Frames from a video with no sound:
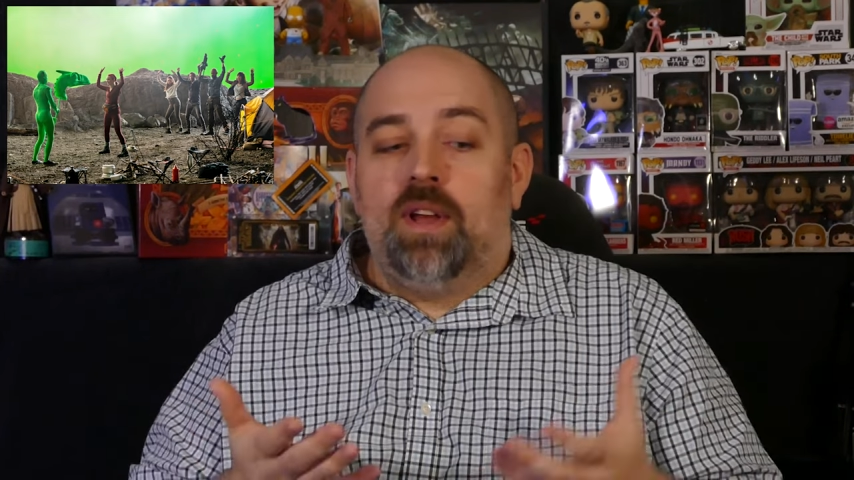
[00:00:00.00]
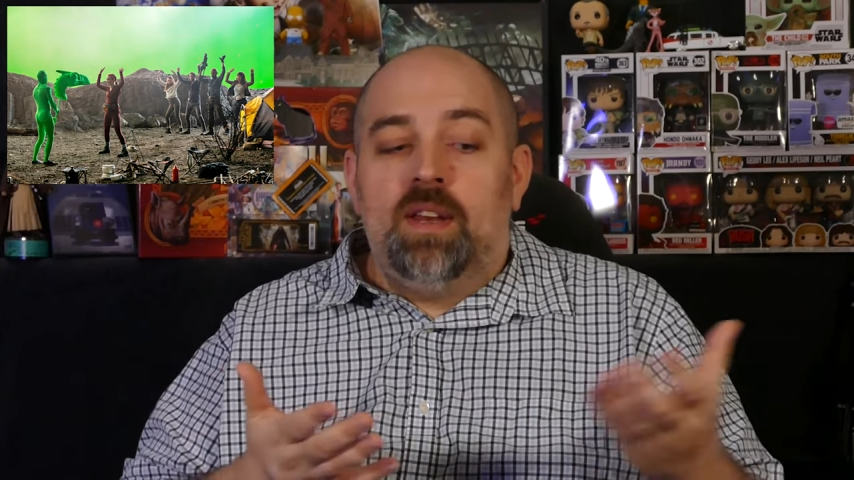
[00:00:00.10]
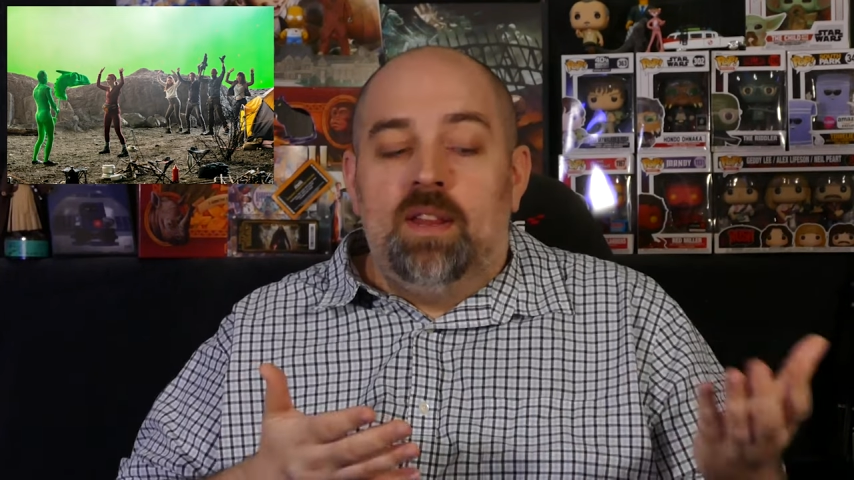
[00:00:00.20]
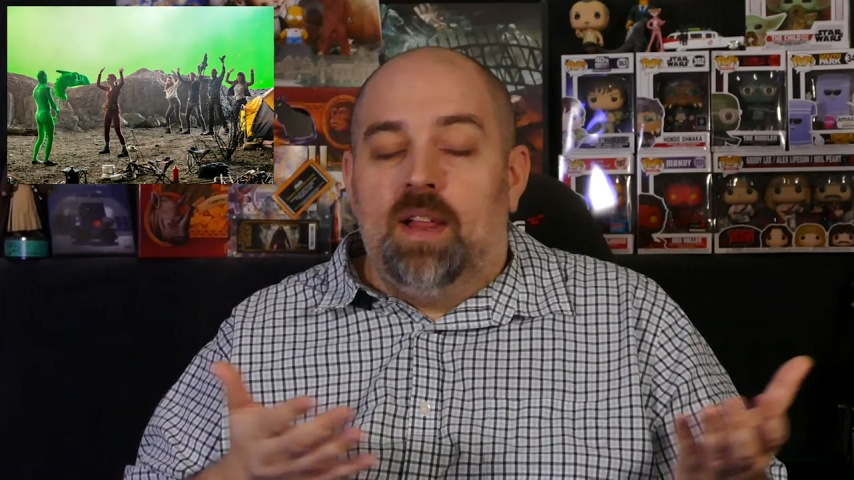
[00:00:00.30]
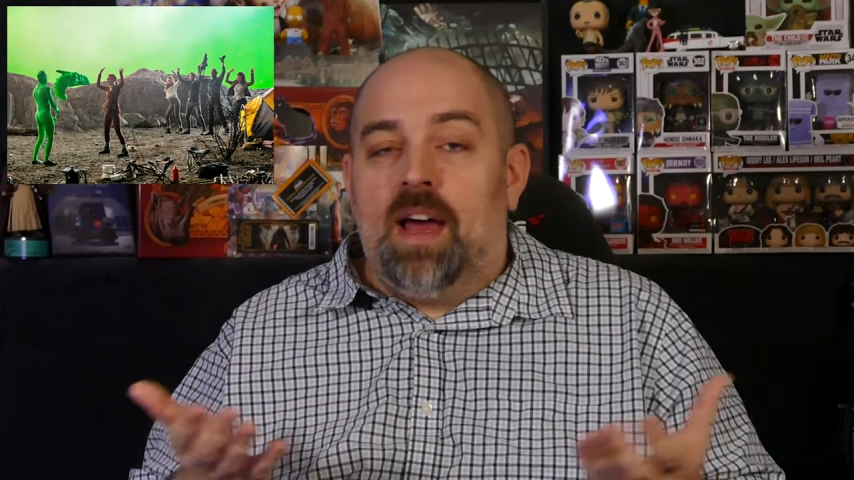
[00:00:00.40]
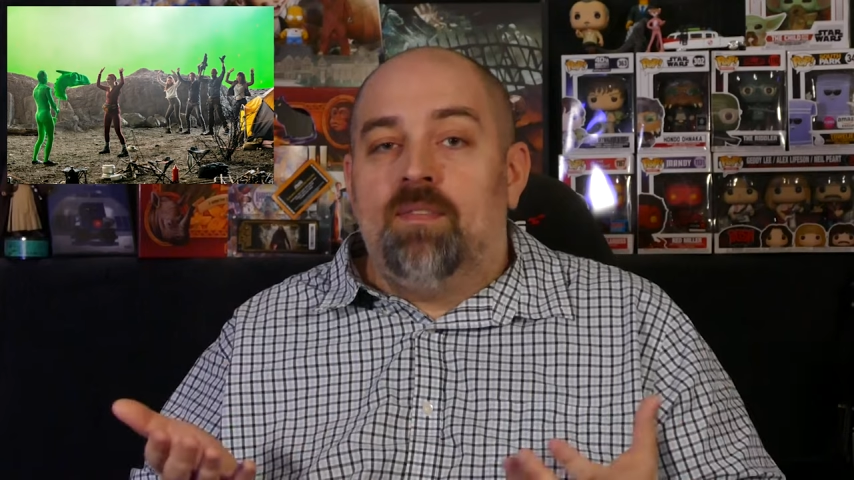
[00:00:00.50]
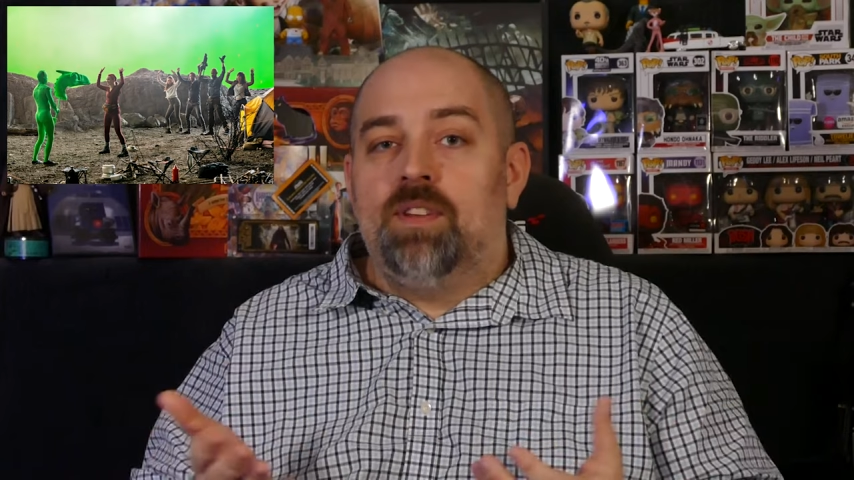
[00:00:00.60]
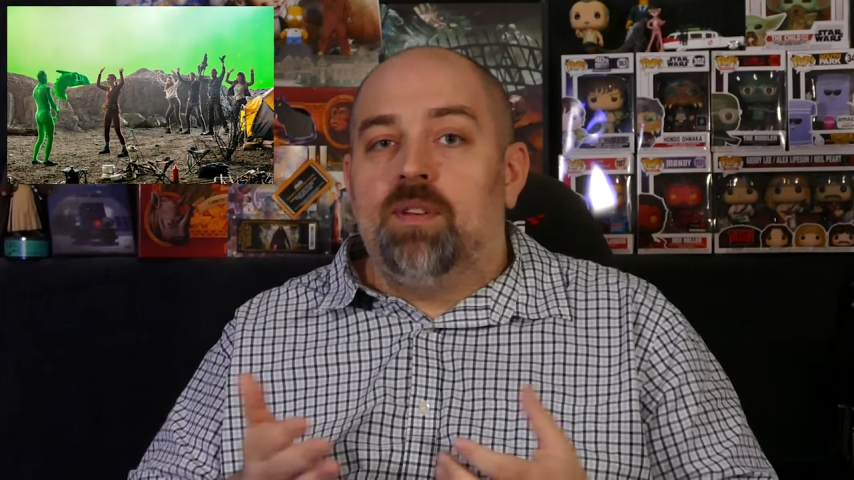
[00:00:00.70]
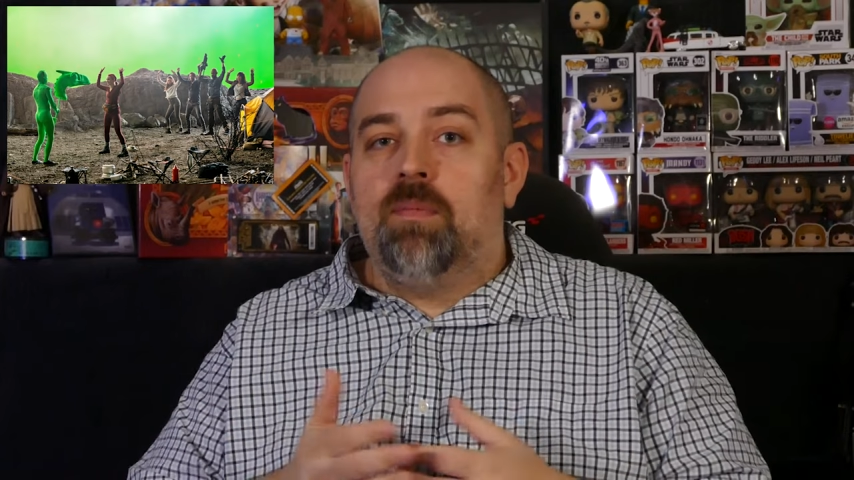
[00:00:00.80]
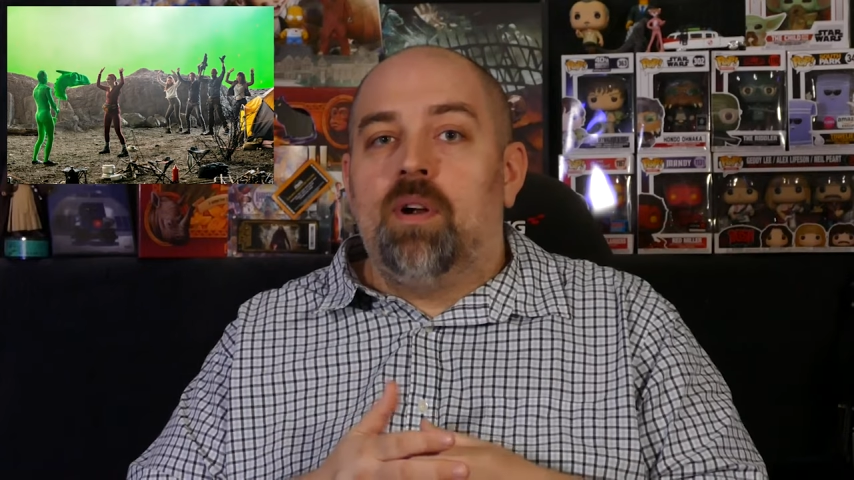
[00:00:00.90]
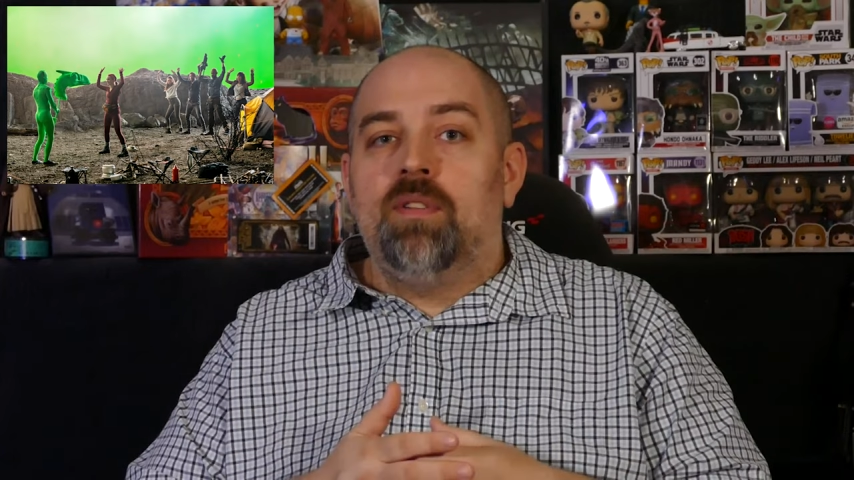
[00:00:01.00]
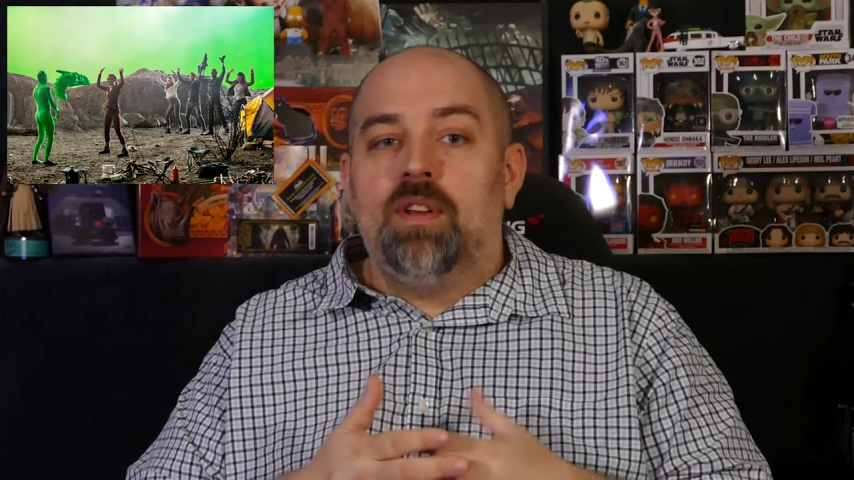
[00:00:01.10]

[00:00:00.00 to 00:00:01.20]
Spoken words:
I did laugh at some parts.